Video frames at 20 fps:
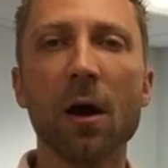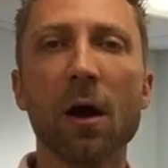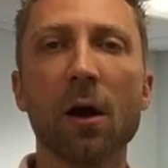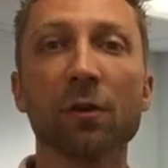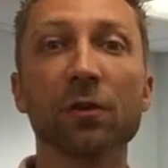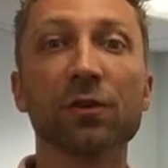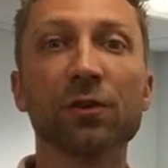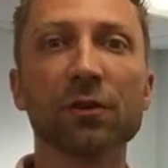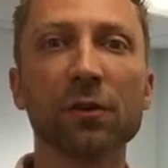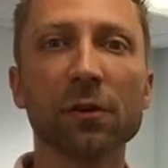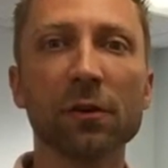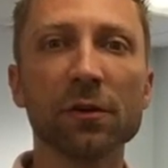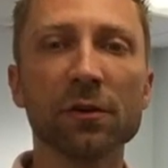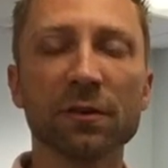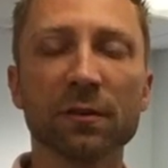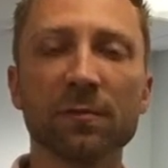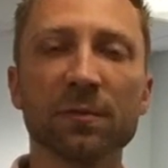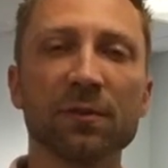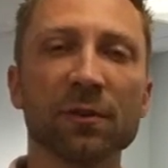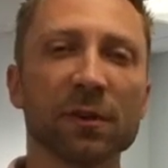I'll show you
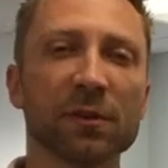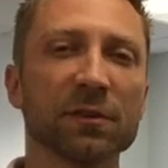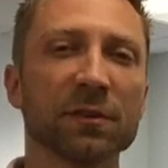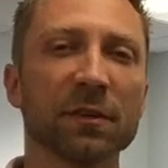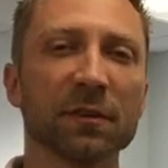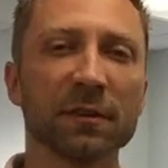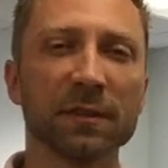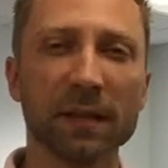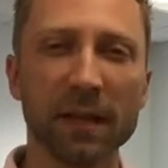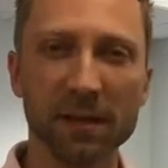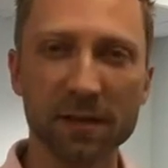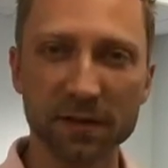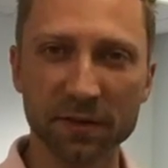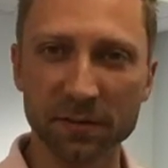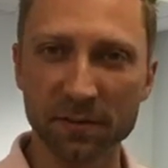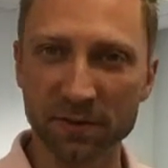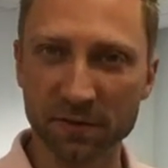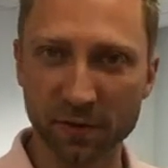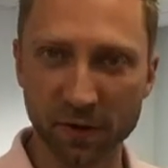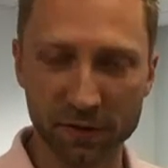some stretches. I'll send you
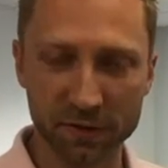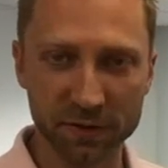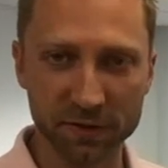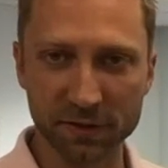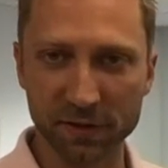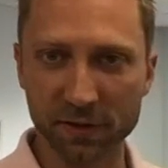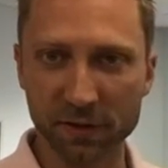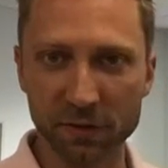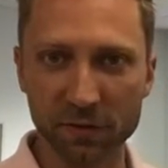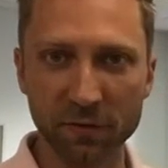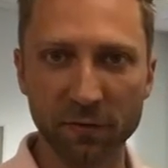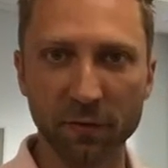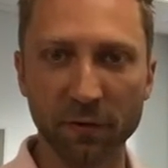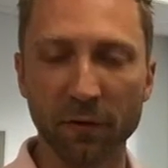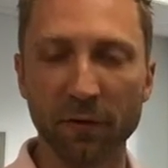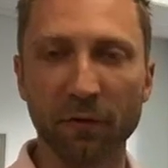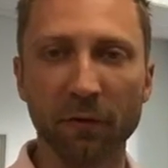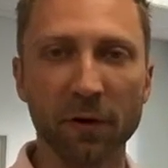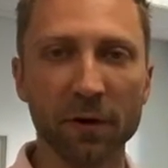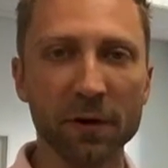some stretches to do for
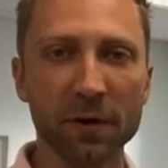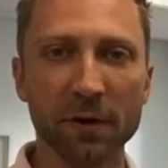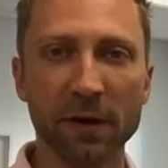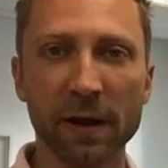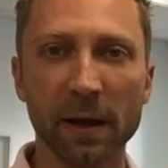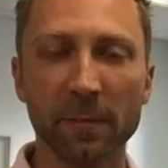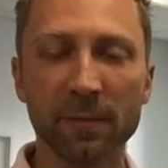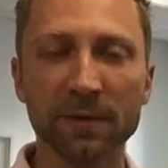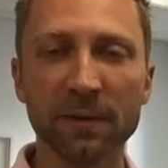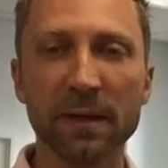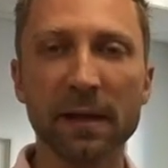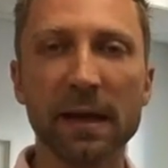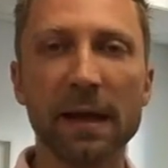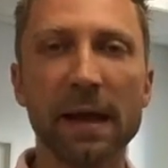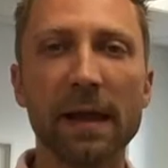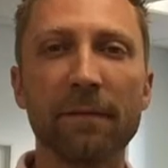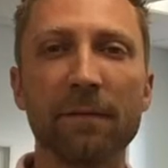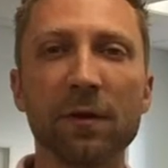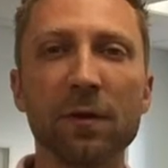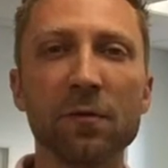the front of your hips
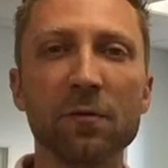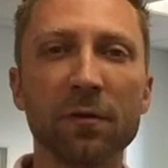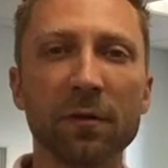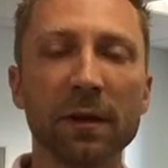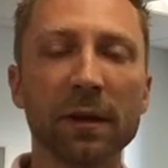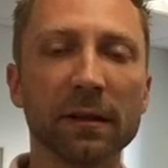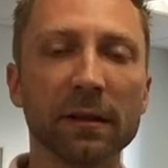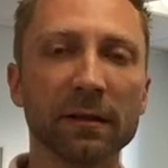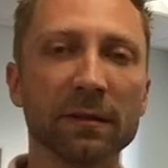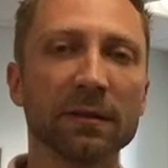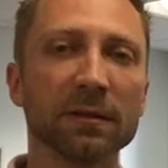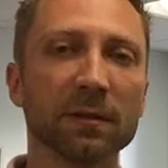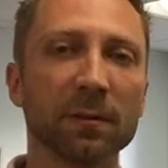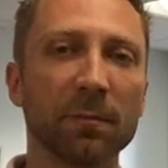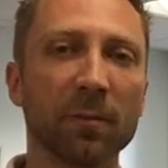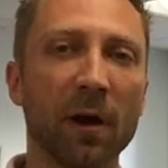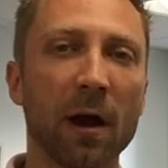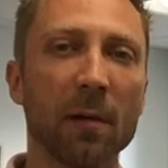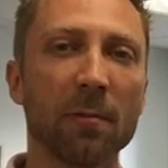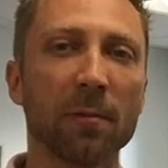if you think this is a
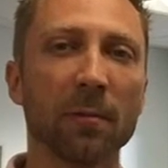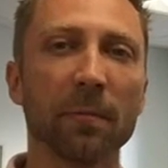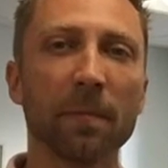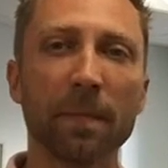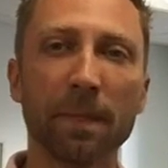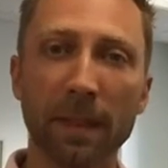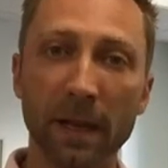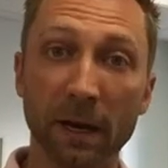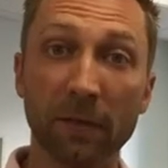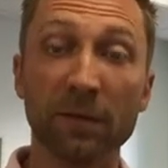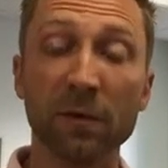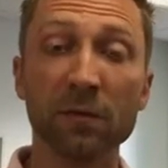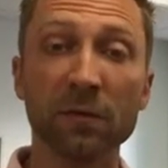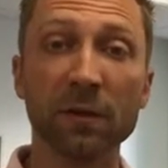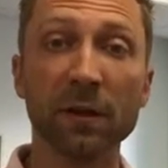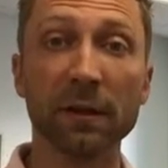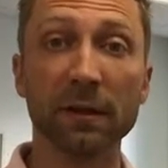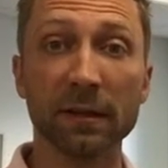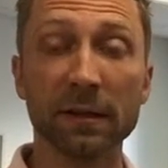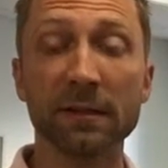problem and if you
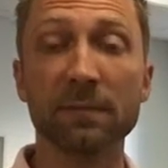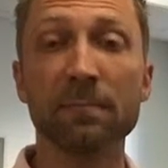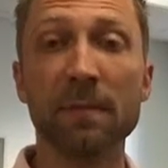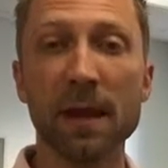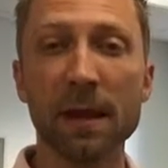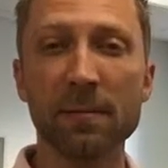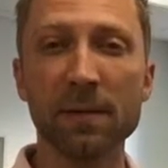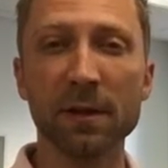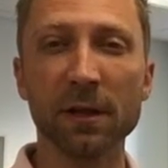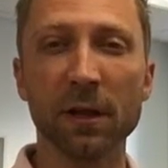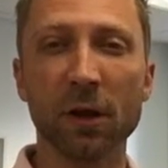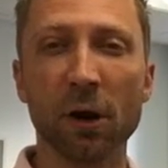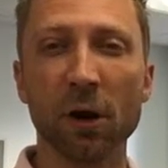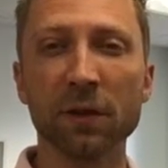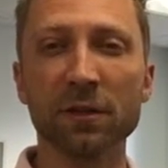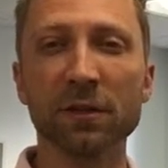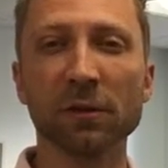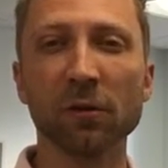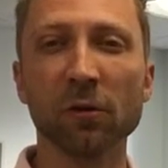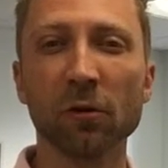think this may be the cause
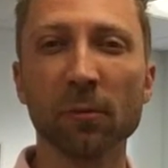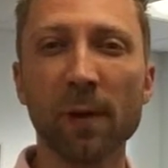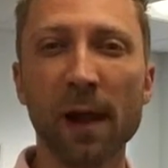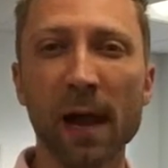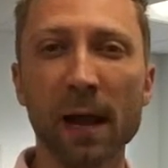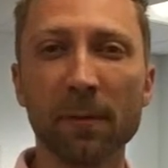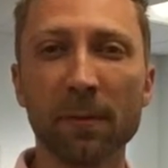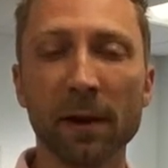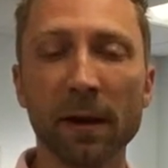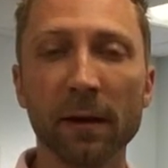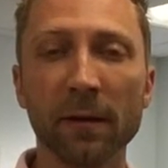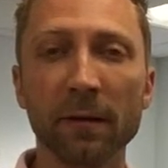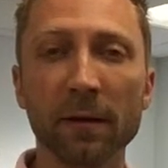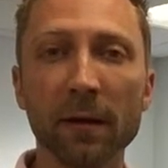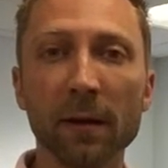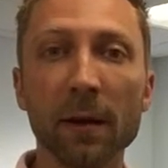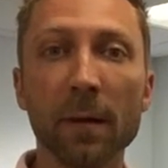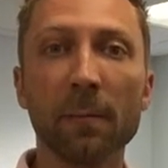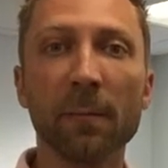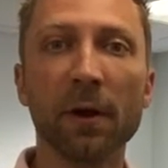of your lower back pain.
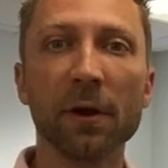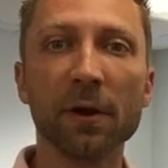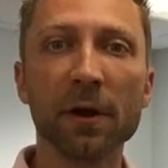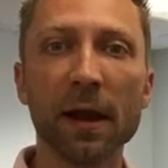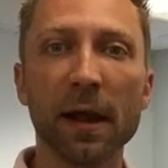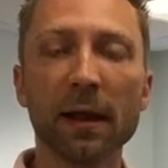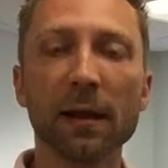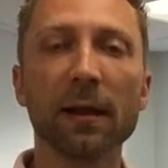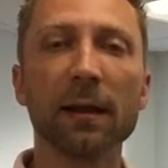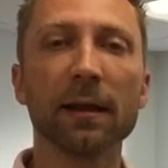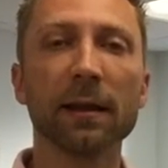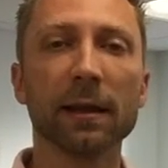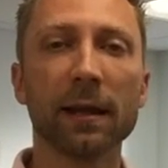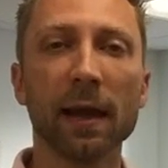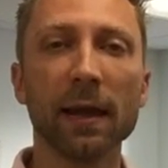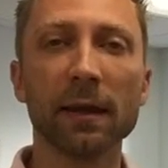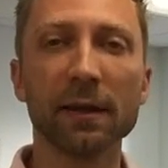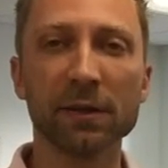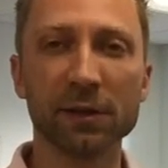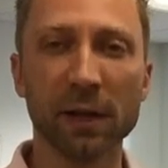Better yet,
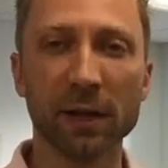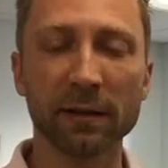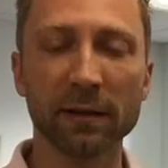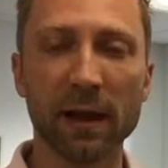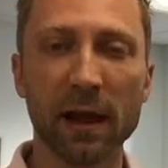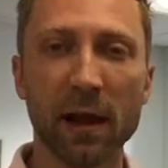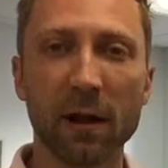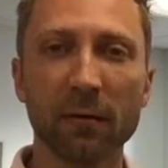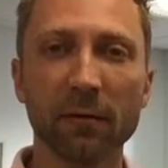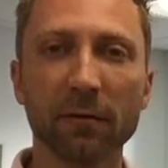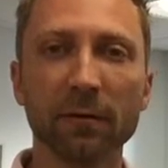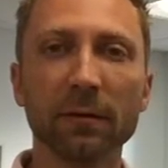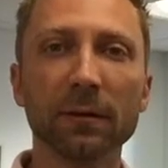get it checked out.